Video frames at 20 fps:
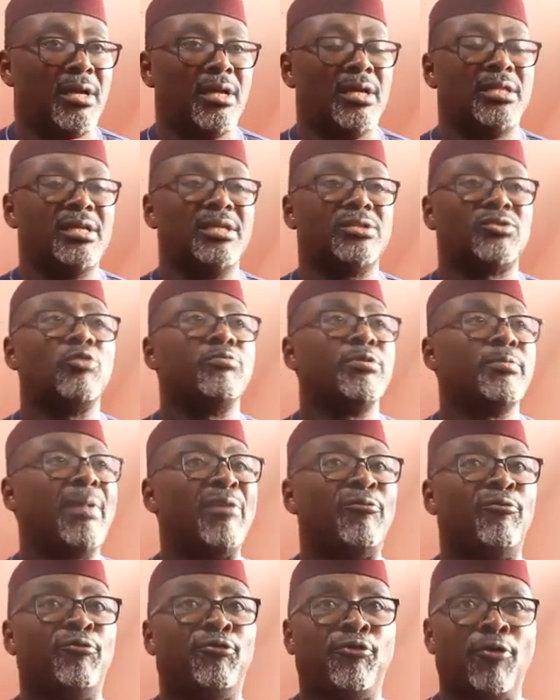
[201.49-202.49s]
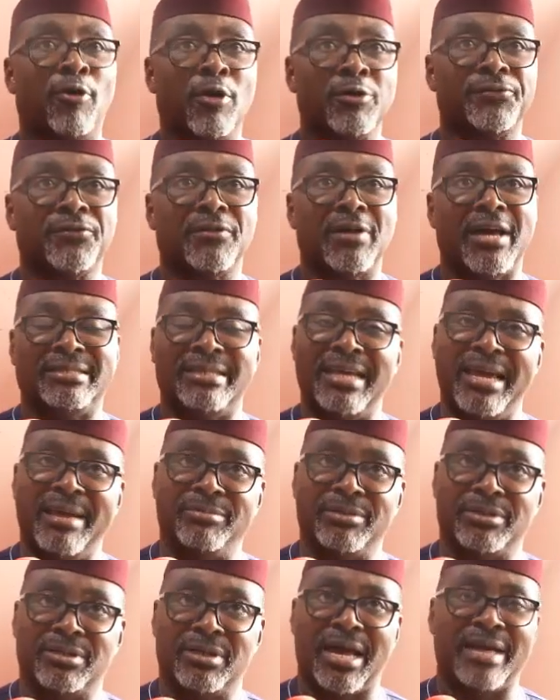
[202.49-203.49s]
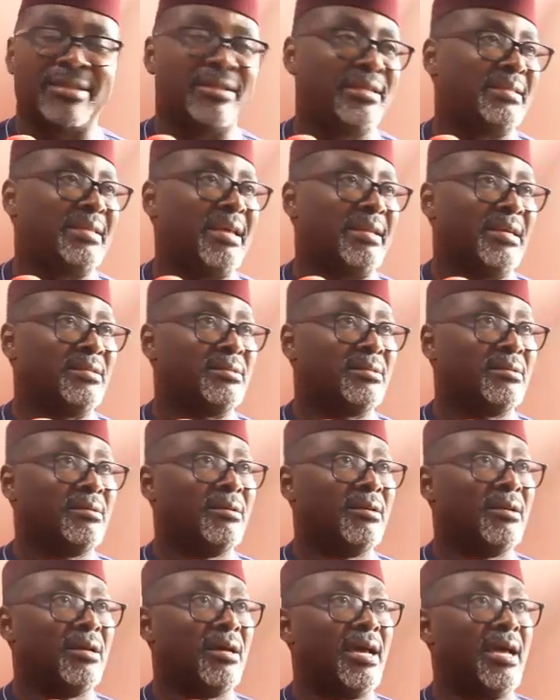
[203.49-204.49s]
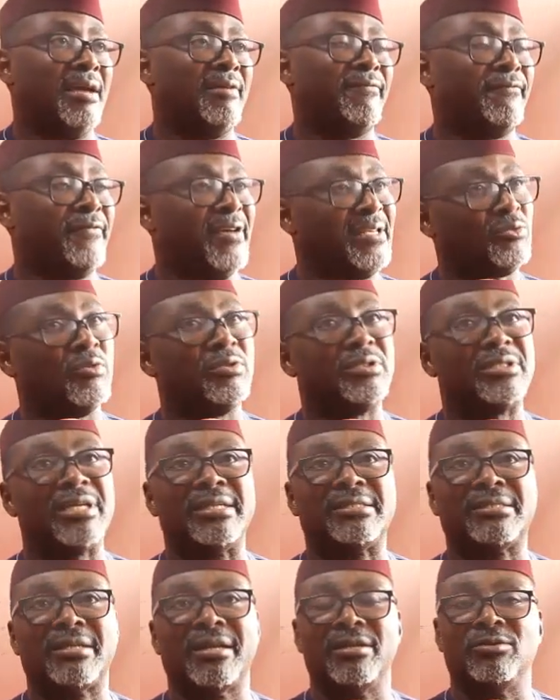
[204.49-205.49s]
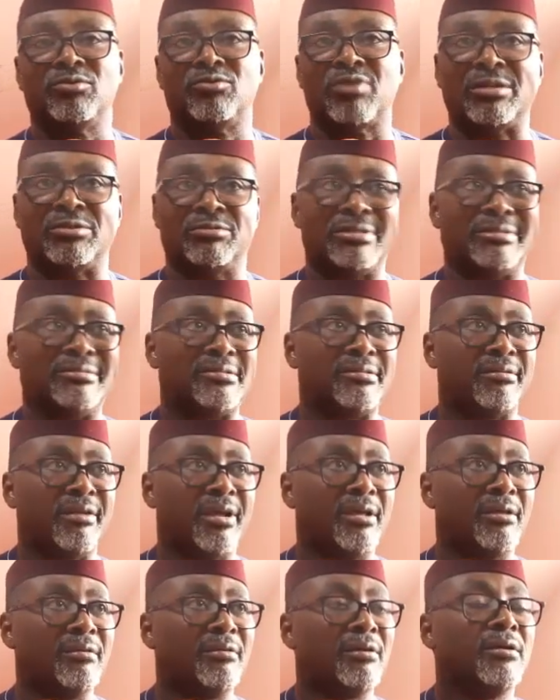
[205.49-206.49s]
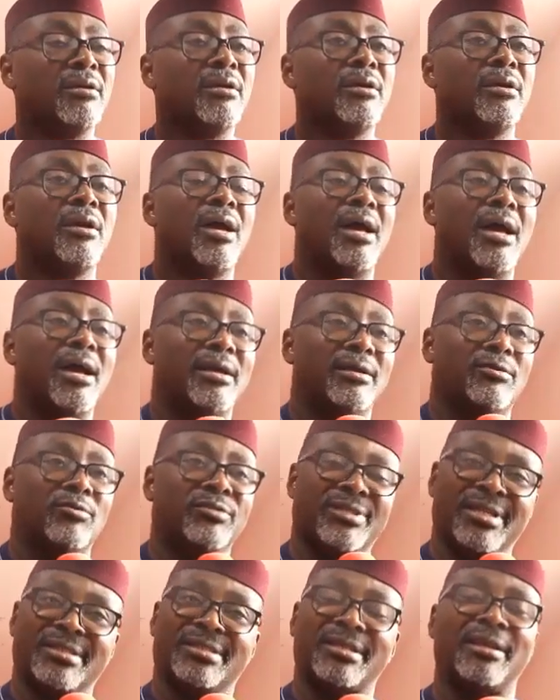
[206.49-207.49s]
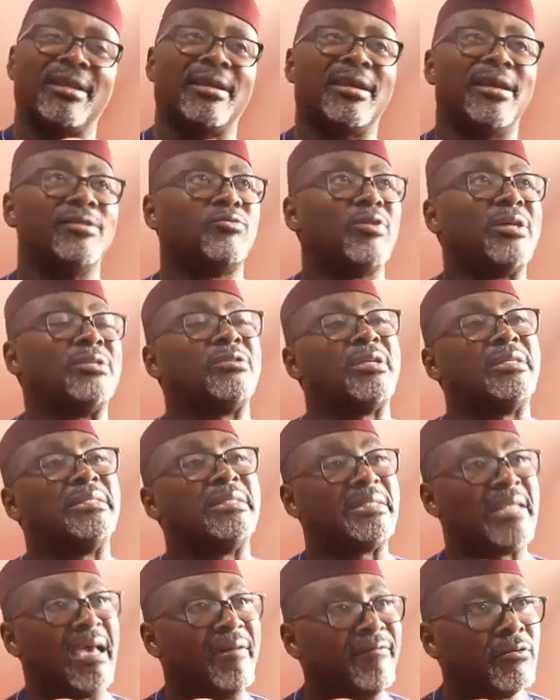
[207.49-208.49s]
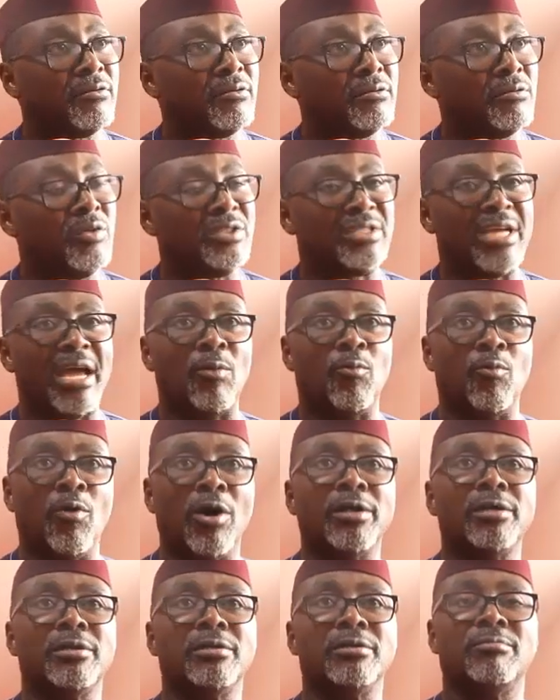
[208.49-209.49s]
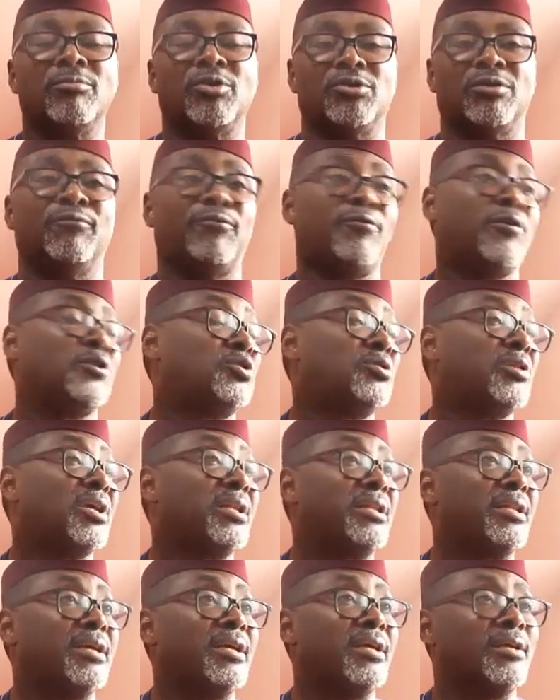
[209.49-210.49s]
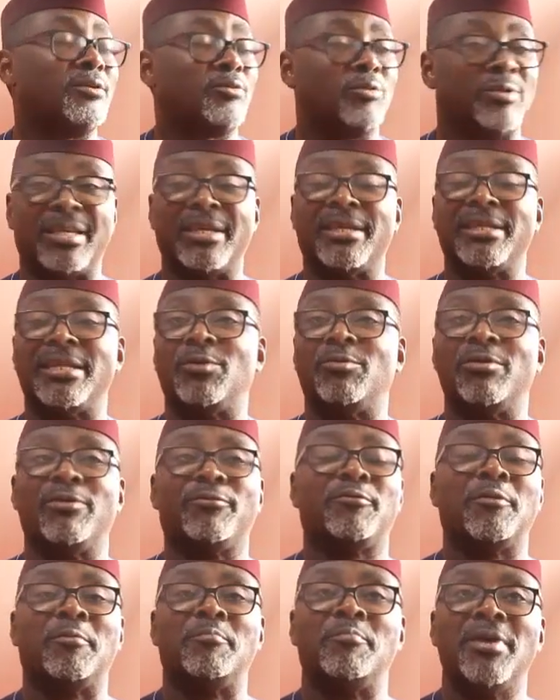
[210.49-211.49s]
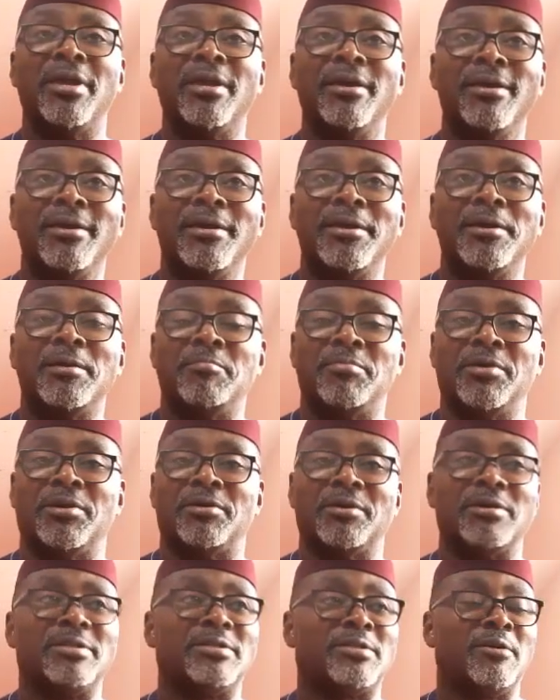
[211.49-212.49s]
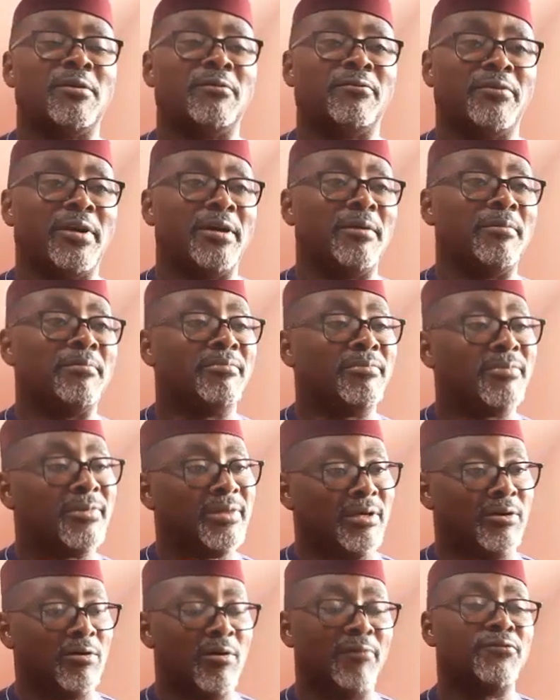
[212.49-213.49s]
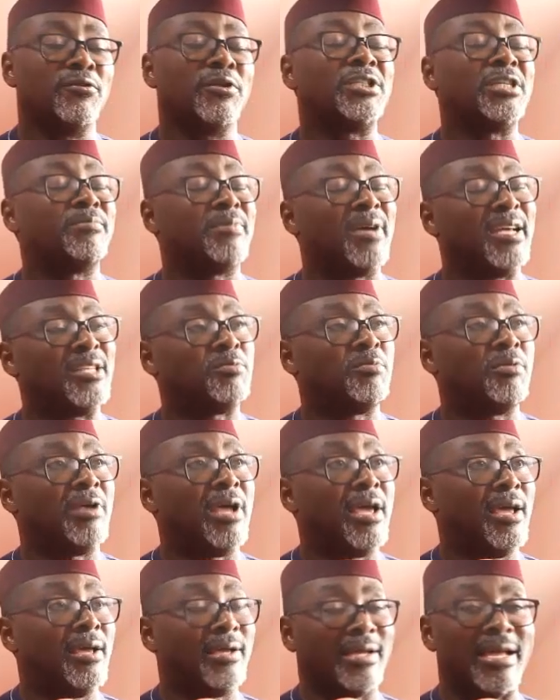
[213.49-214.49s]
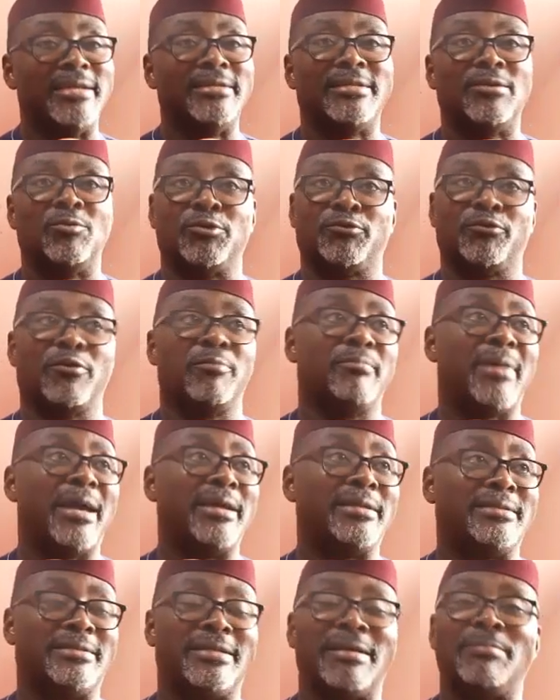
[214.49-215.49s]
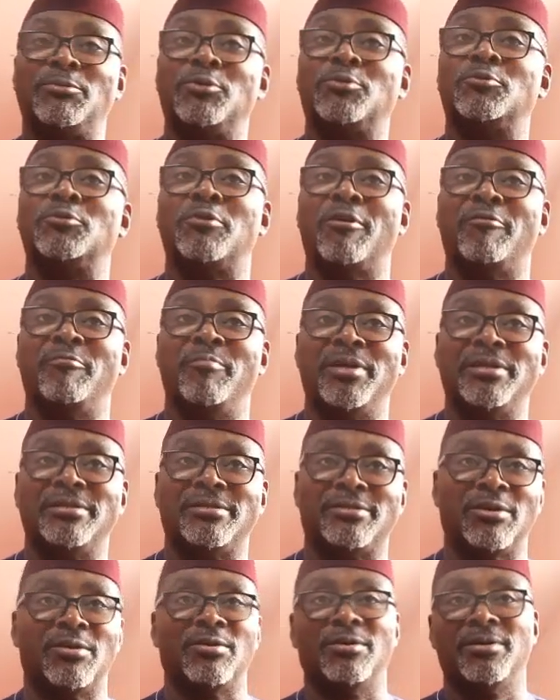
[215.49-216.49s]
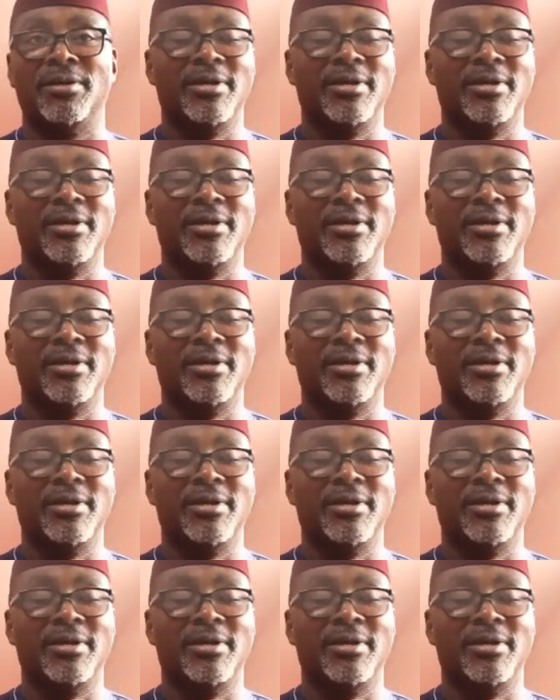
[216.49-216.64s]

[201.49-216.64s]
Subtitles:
this is going to be my fourth attempt at the Senate. I first contested in 2003. I contested again in 2007, which I won, but unfortunately it was taken away from me because of the governorship candidate was from the same local government. So,